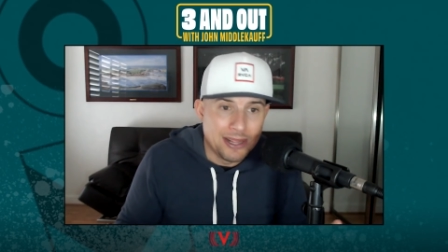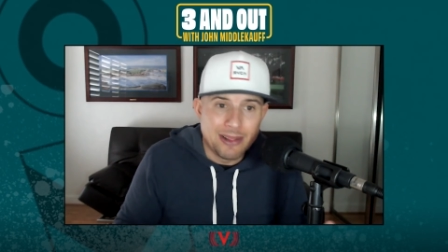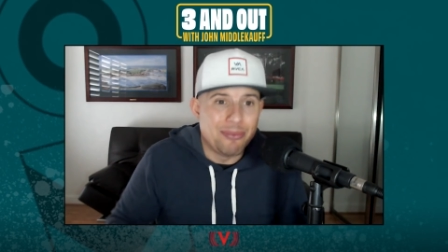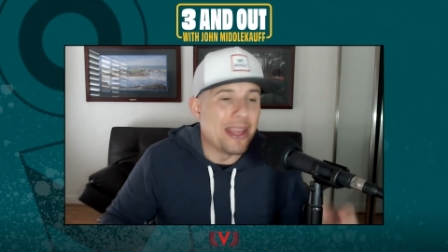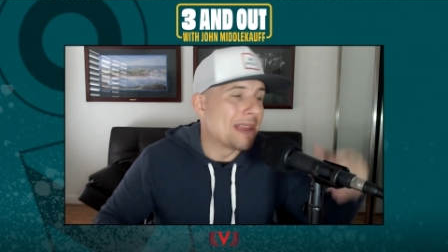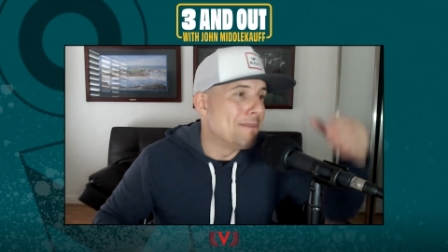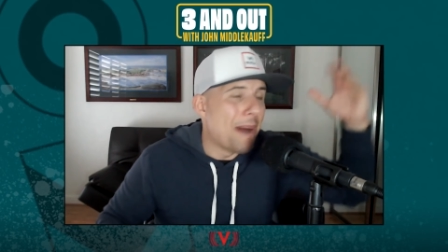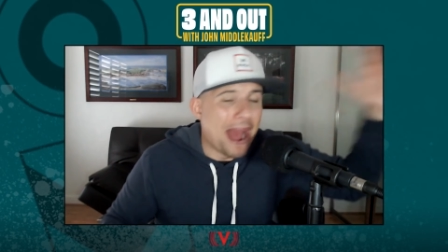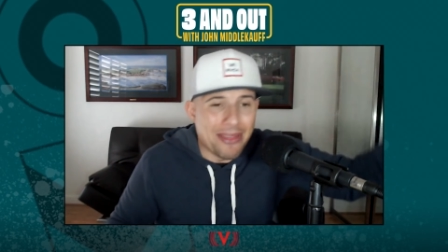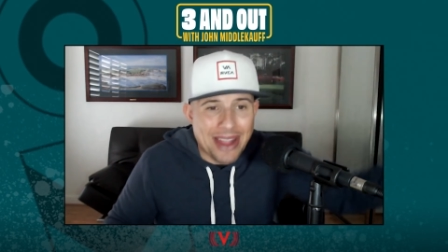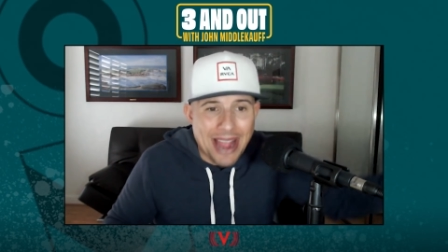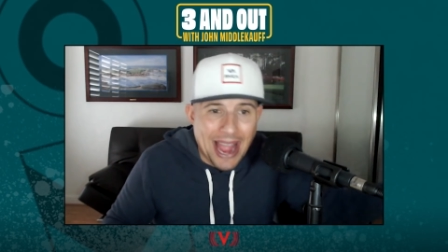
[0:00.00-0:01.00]
They can buy
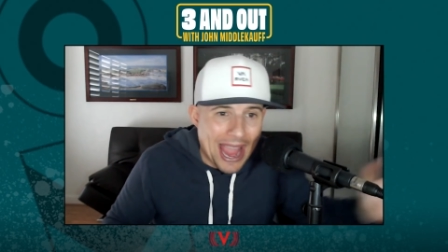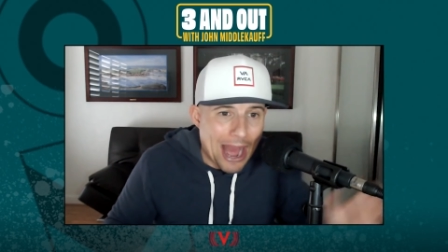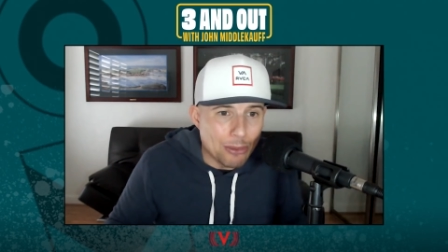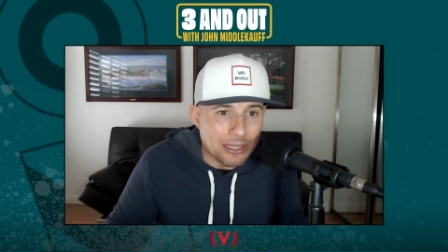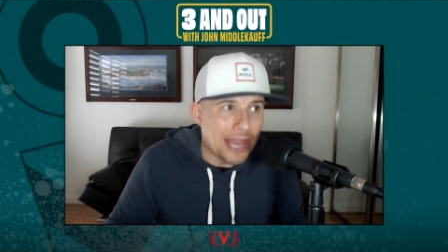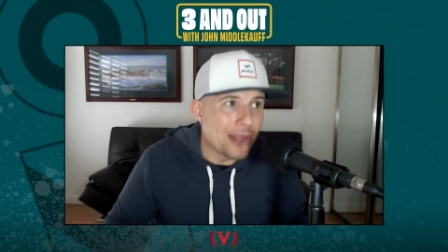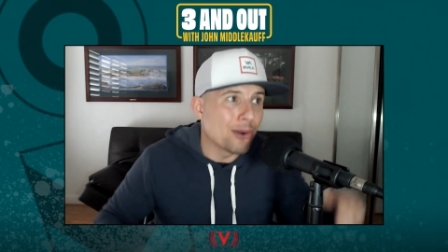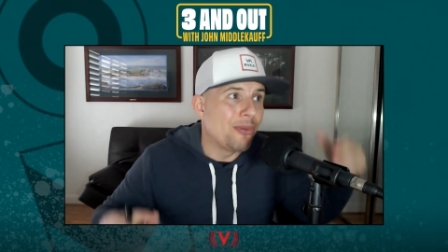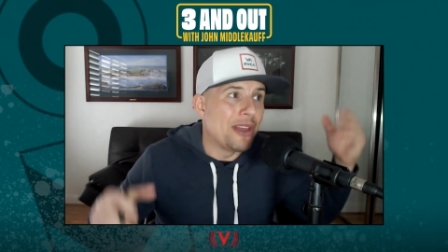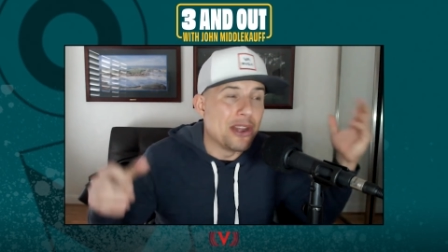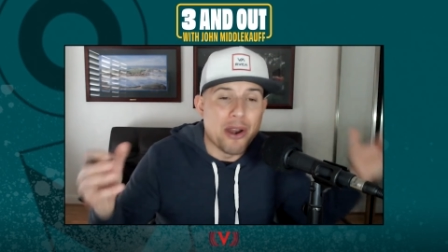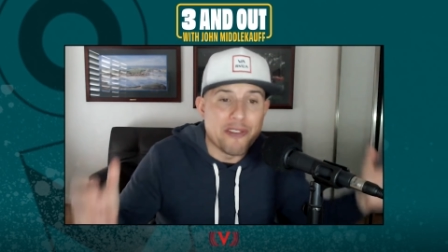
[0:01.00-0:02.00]
the guy out later. They
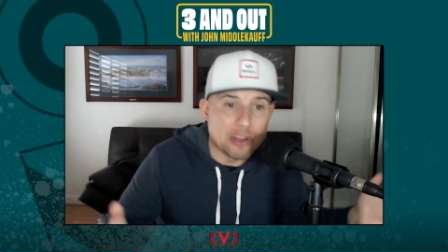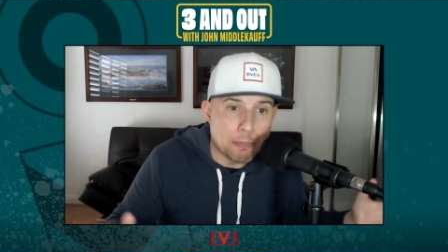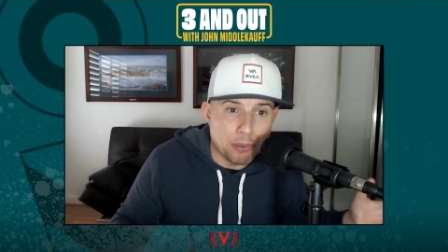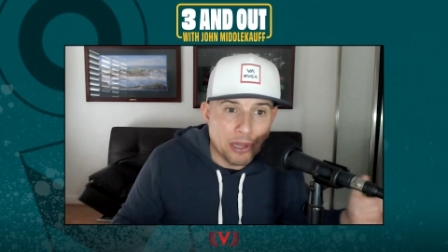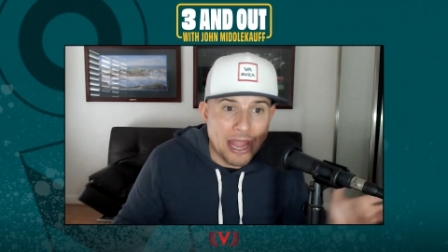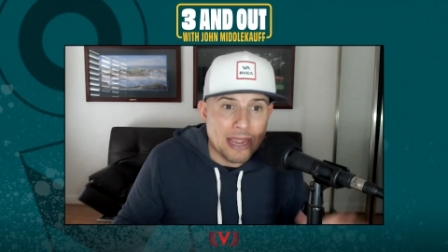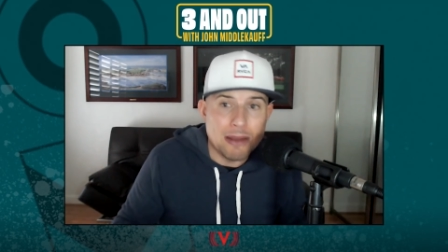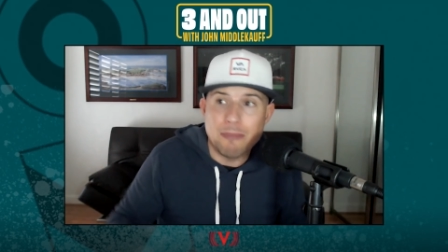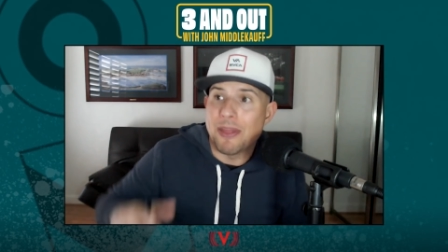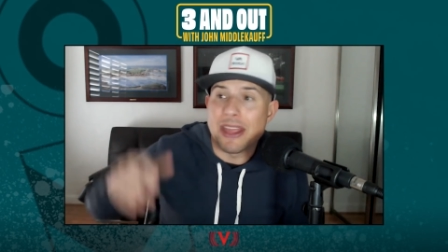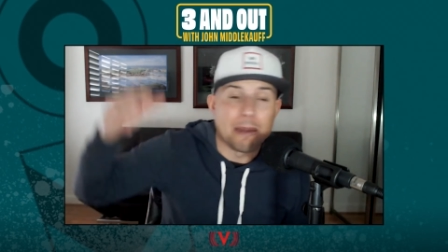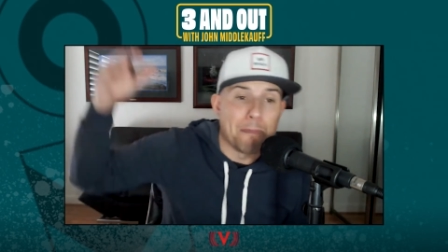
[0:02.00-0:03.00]
don't have to play him.
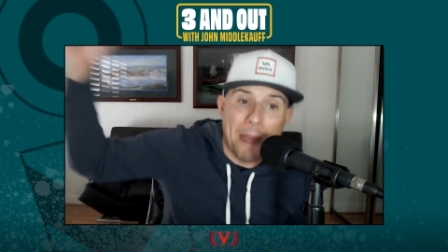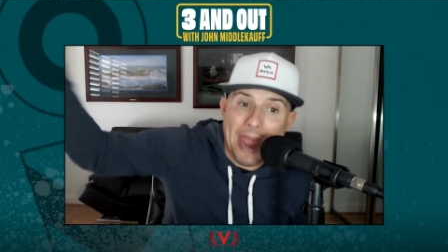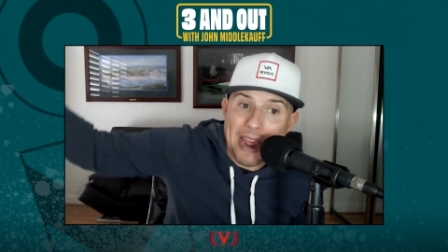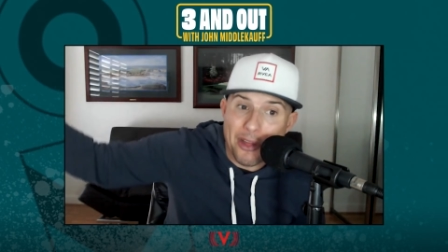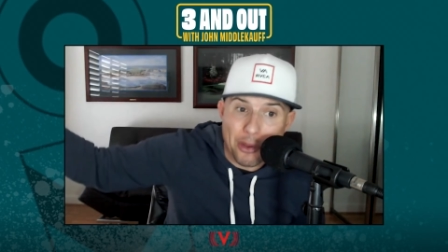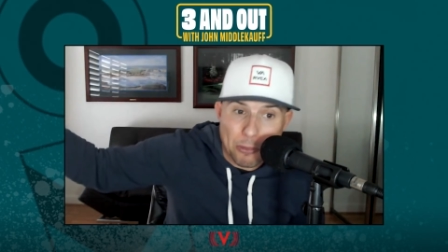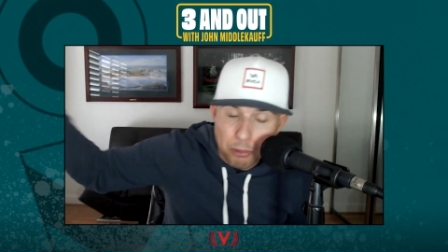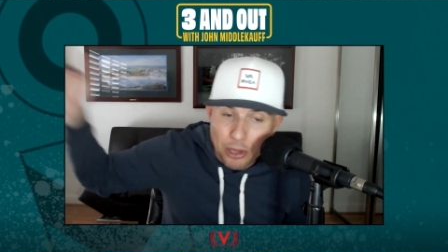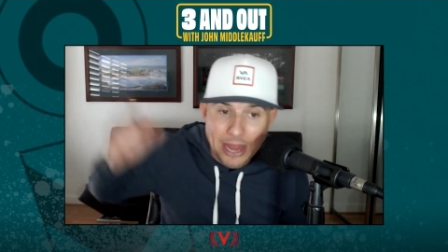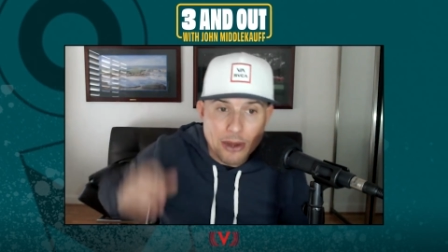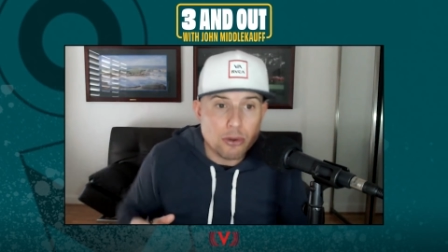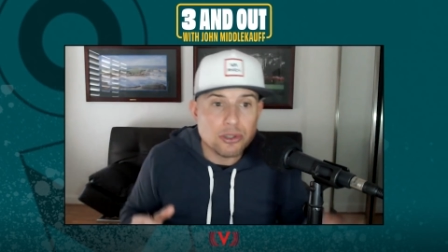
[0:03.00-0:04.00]
They can pay other
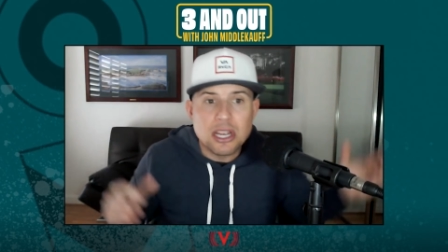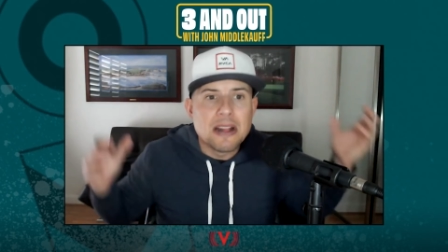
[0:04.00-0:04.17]
players.